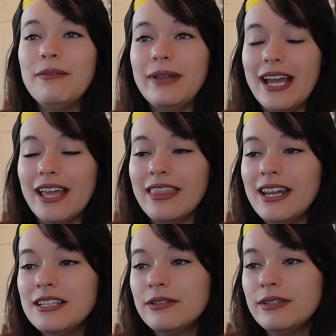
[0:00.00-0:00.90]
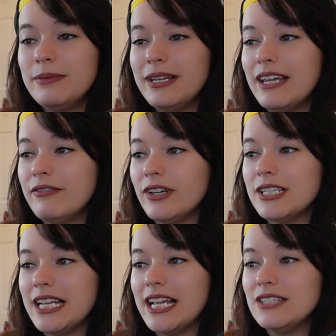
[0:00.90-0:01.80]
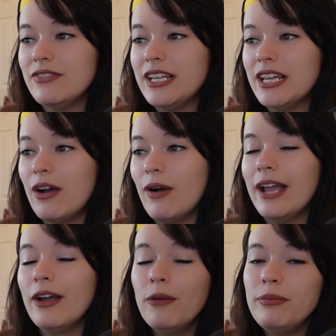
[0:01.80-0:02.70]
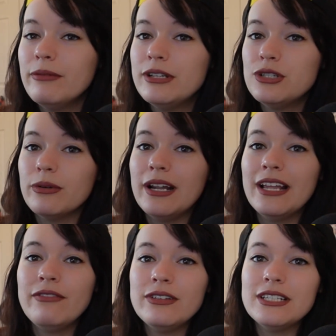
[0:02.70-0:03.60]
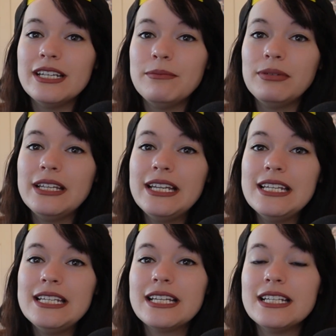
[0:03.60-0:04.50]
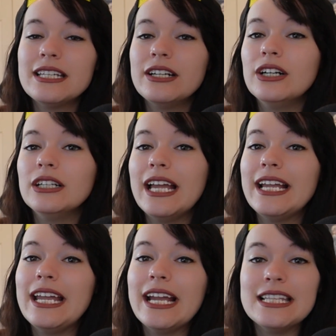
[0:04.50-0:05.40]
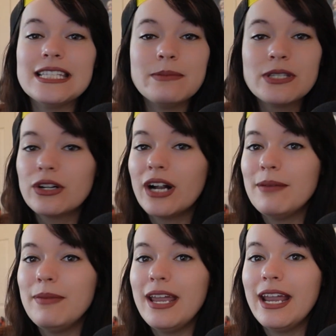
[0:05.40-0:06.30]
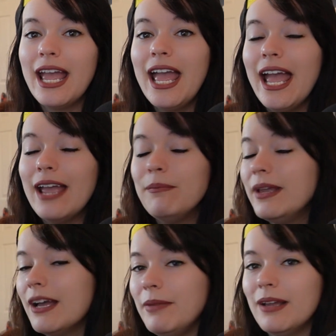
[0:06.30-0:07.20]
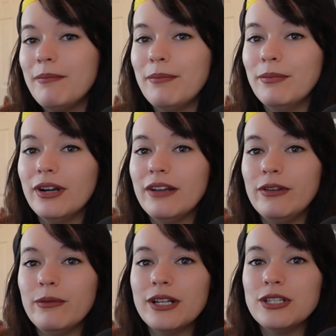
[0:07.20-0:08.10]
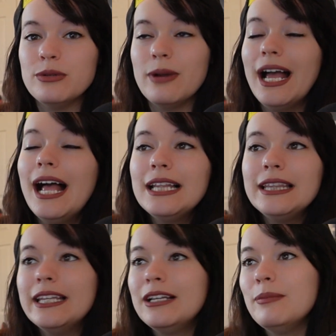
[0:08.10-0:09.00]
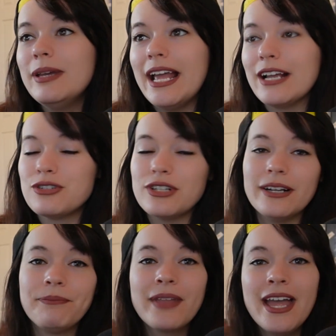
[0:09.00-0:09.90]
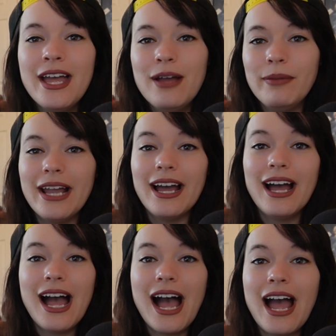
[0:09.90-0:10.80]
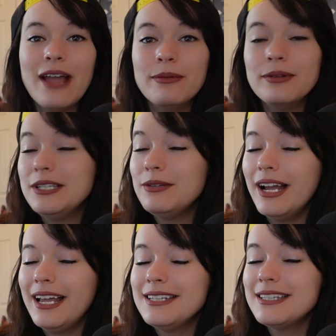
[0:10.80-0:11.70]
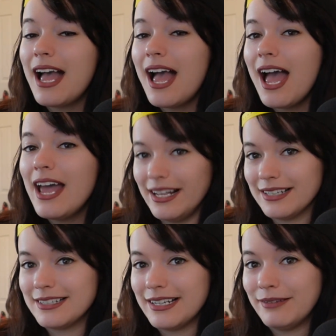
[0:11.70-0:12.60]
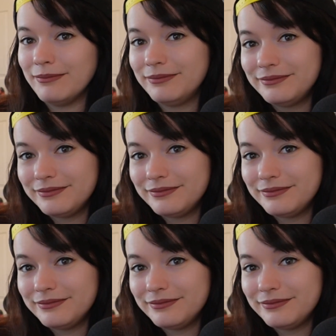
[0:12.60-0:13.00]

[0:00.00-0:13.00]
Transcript: But yeah, that is going to be it for today's video. I hope you enjoyed. If you did, please consider liking and subscribing and becoming a member if you want to do a little bit extra. But yeah, I will see you guys next time.